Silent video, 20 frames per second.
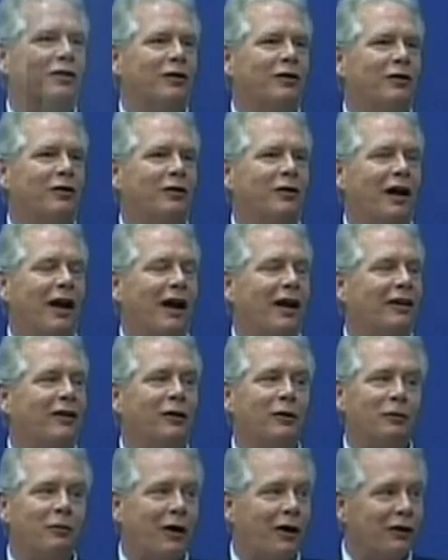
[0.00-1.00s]
to
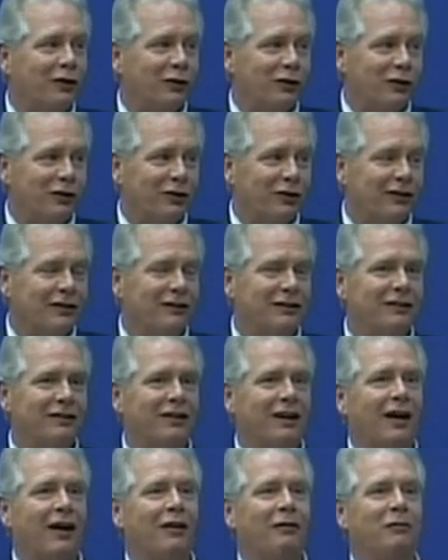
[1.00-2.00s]

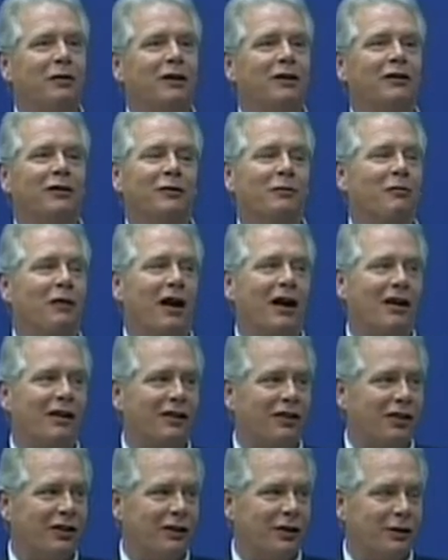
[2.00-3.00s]
acupuncturists. I've been to
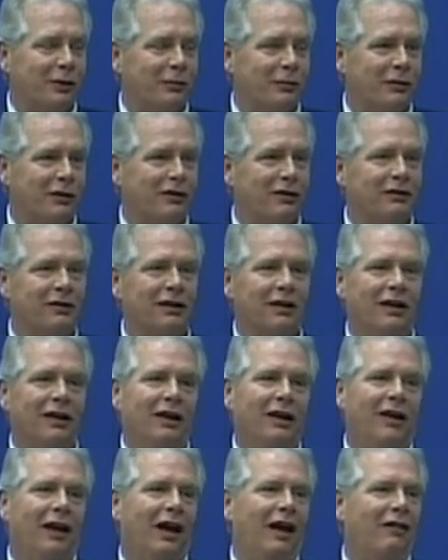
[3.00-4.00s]
myotherapist.
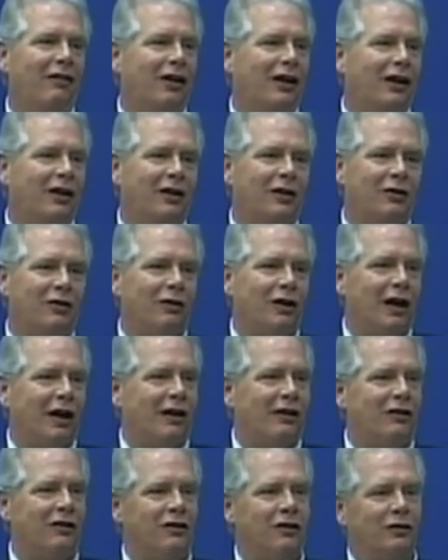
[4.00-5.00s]
I've had all
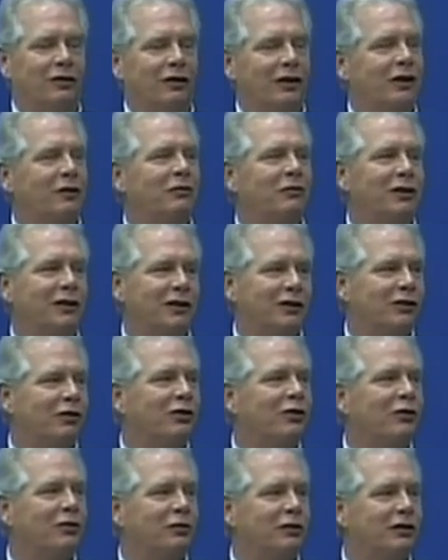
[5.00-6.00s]
kinds of deep
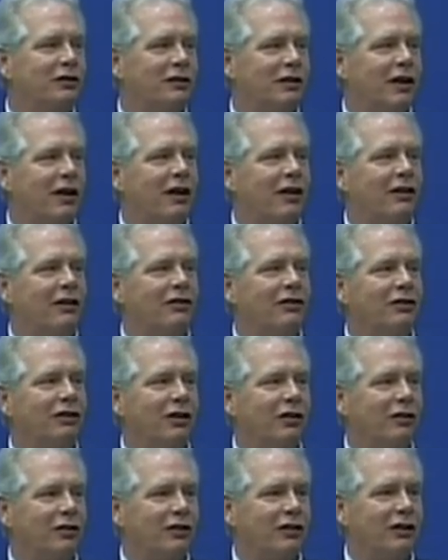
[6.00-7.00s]
tissue massage
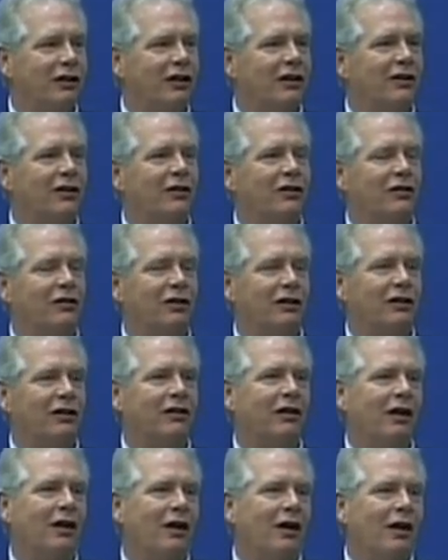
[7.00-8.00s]
over the years,
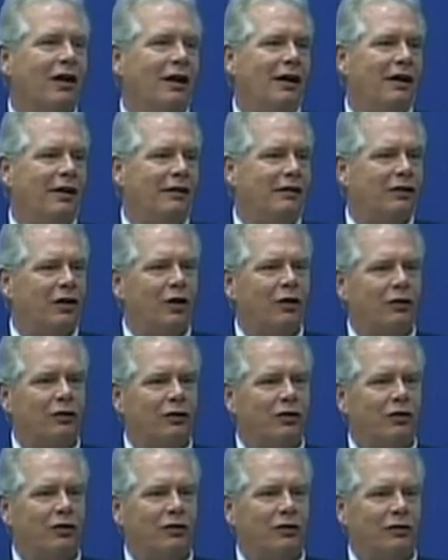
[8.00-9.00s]
and I've gone
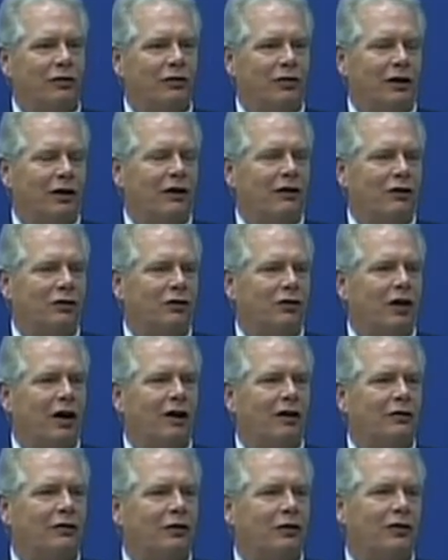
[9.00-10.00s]
to various
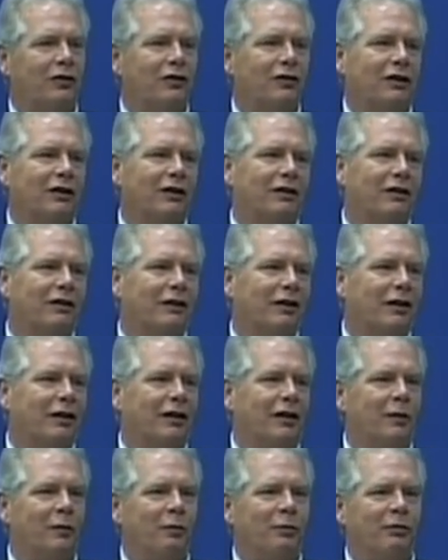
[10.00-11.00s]
doctors, and
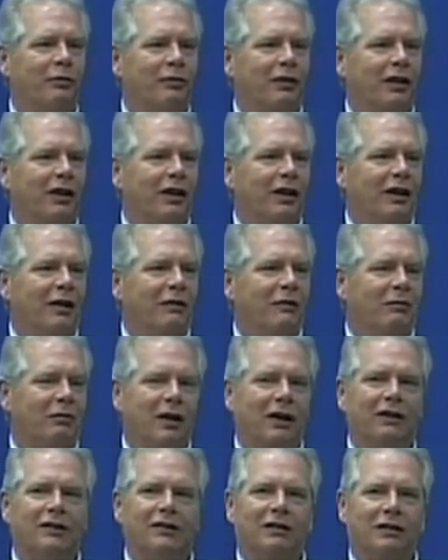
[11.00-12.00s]

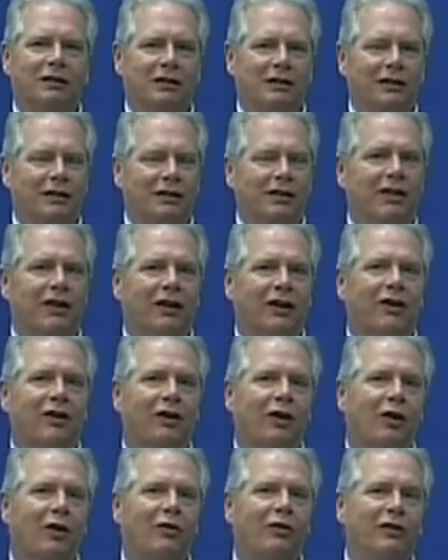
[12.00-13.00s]
basically
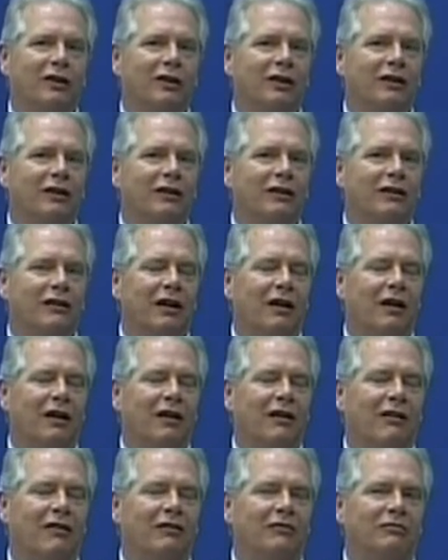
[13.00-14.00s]
their only
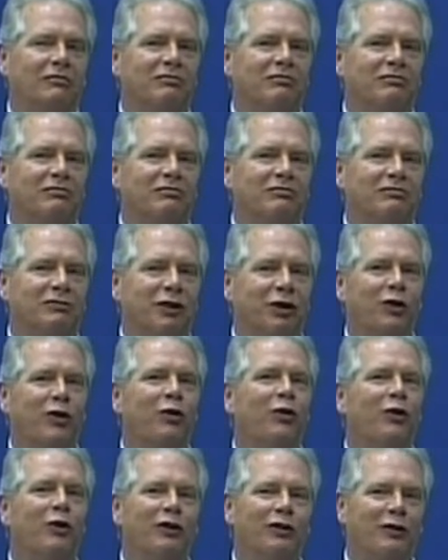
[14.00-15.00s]

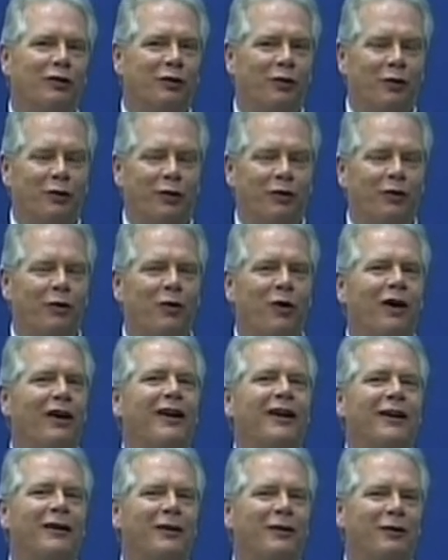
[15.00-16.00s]
cure for
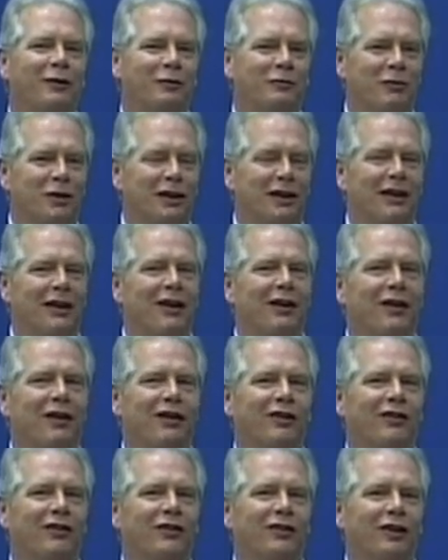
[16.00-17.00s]
what ails me
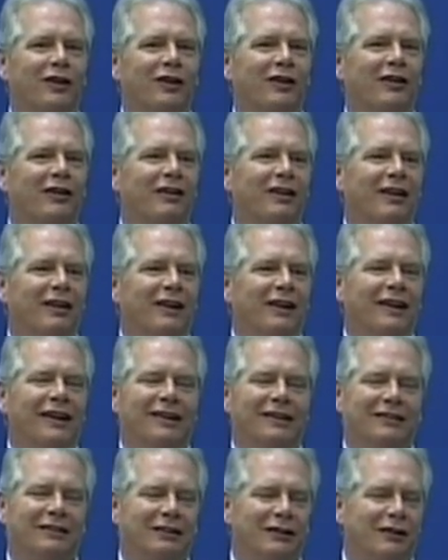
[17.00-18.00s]
is
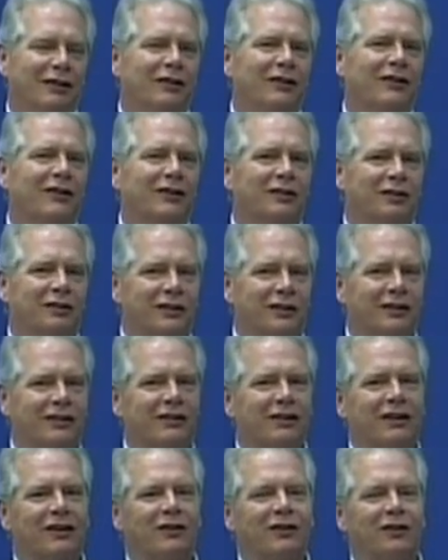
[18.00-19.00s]
a series of
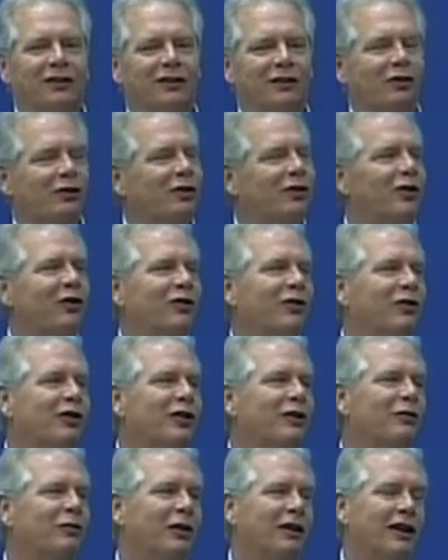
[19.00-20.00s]
extensive
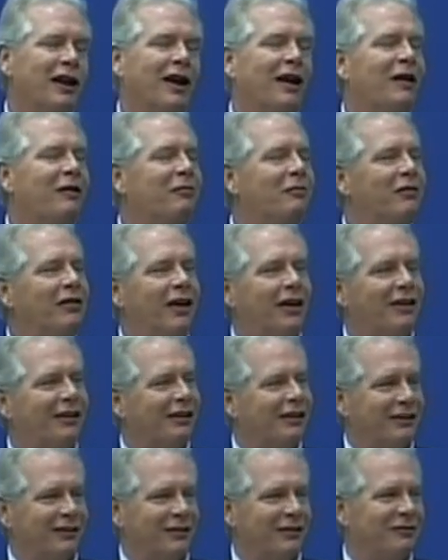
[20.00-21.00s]
surgeries, but I'm not
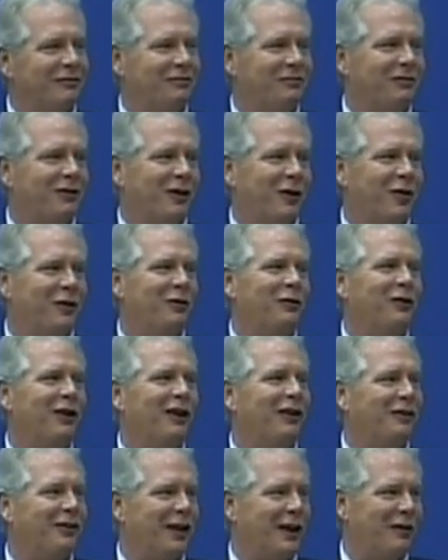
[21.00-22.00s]
going to go
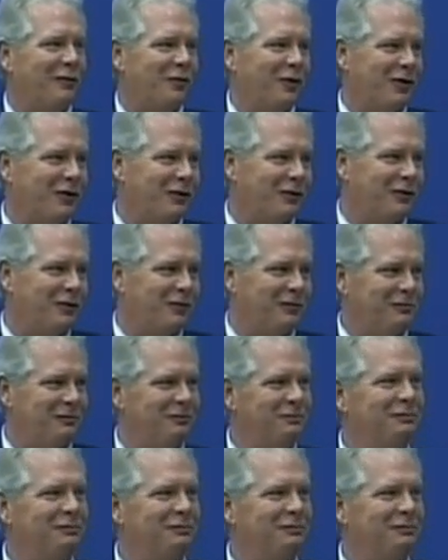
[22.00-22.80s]
down that road.